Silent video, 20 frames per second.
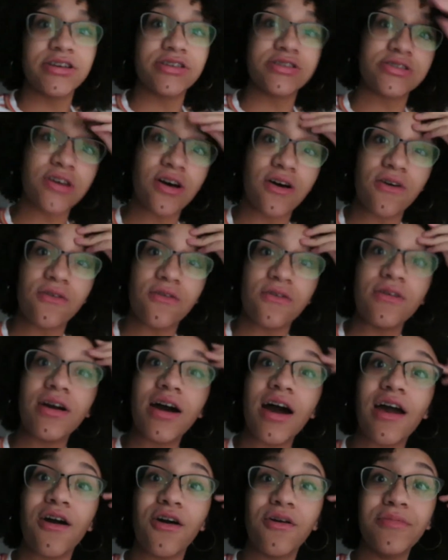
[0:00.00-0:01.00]
So
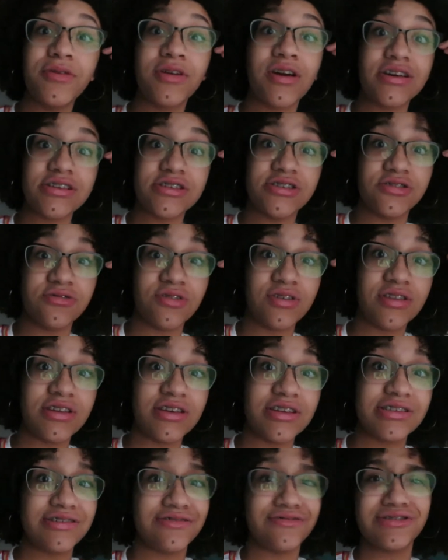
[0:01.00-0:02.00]
I hope you guys enjoyed this.